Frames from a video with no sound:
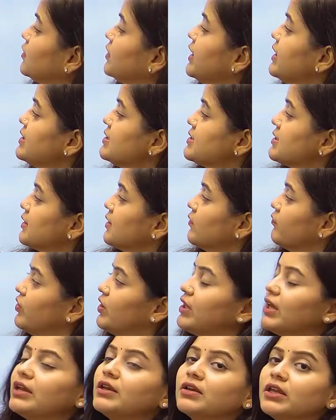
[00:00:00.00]
things we
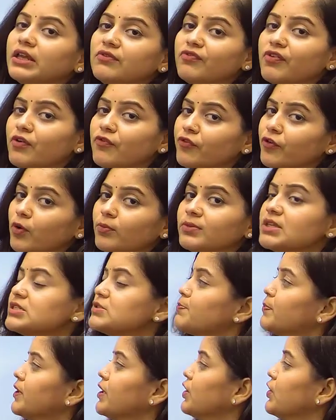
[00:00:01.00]
can infer from this
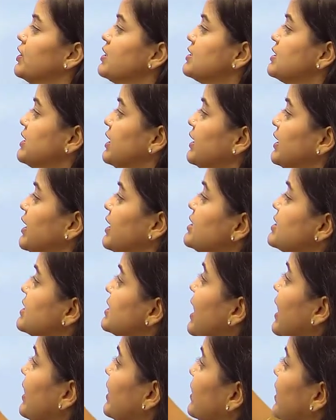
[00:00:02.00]
particular sentence
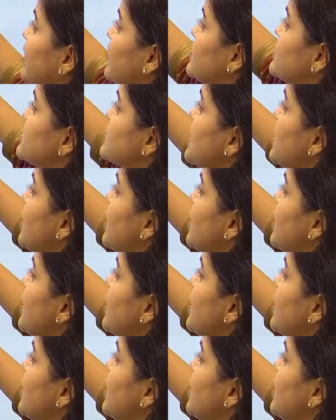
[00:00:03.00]
that there is